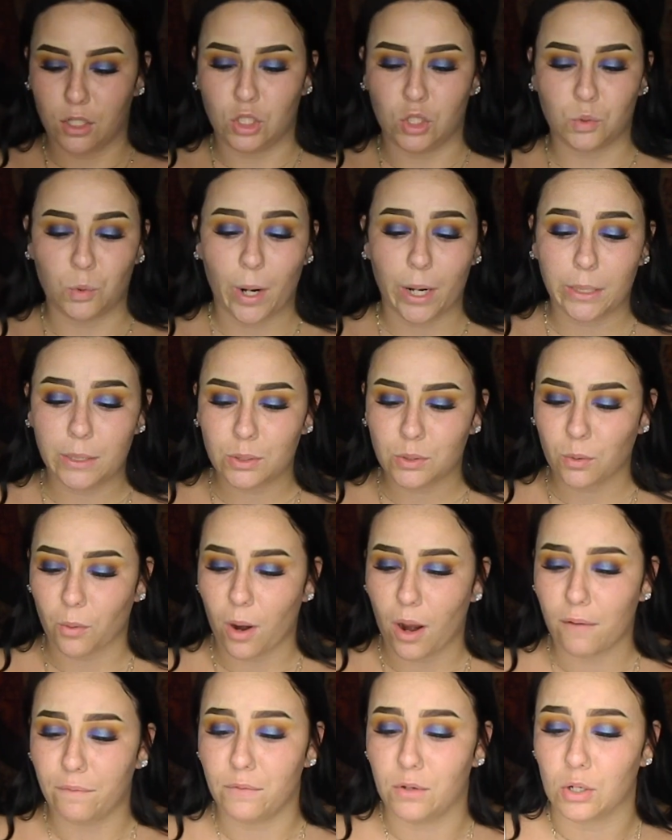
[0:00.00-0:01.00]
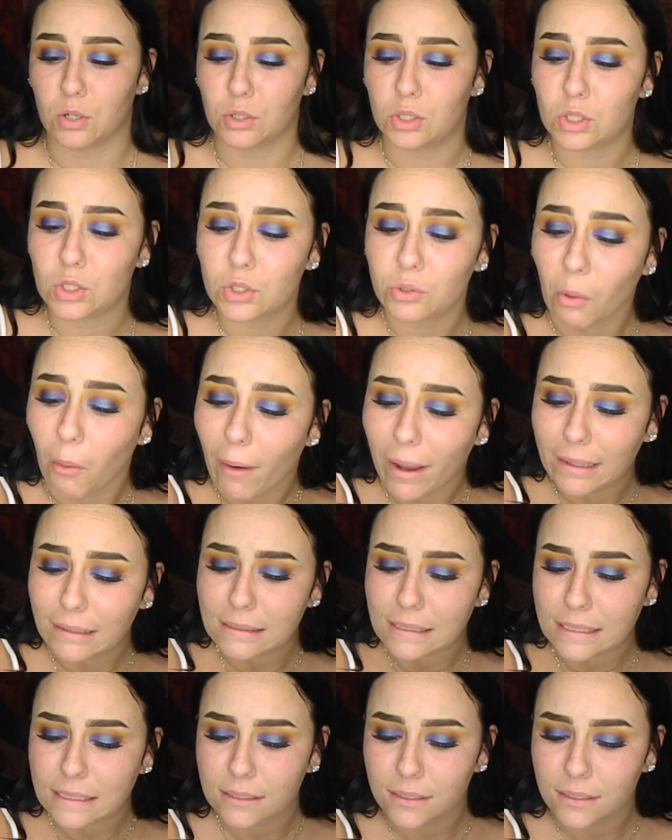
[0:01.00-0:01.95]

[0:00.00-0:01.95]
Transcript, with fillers: drugstore of your choice.